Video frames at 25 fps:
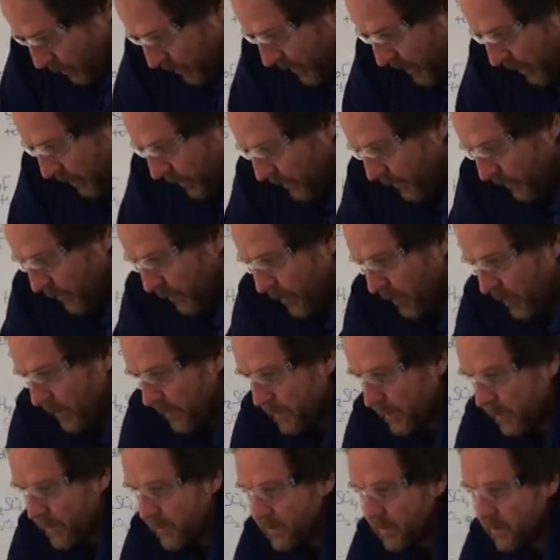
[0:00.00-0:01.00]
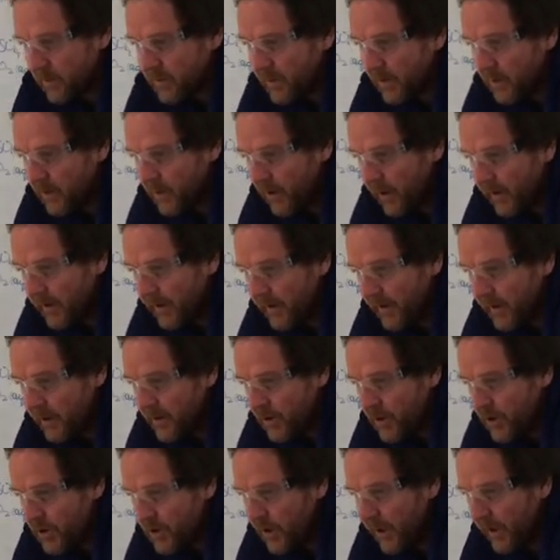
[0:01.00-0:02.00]
go further, but it's always a good idea to
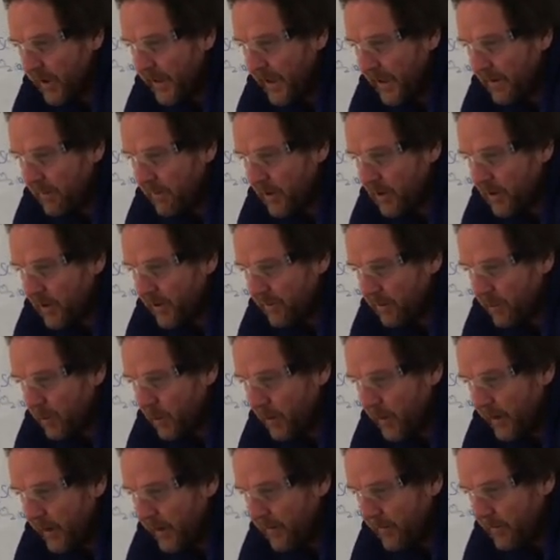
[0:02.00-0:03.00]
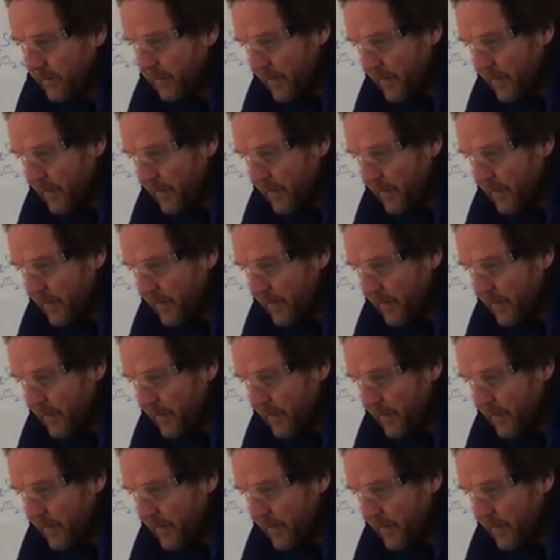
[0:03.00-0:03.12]
just check how much I put in.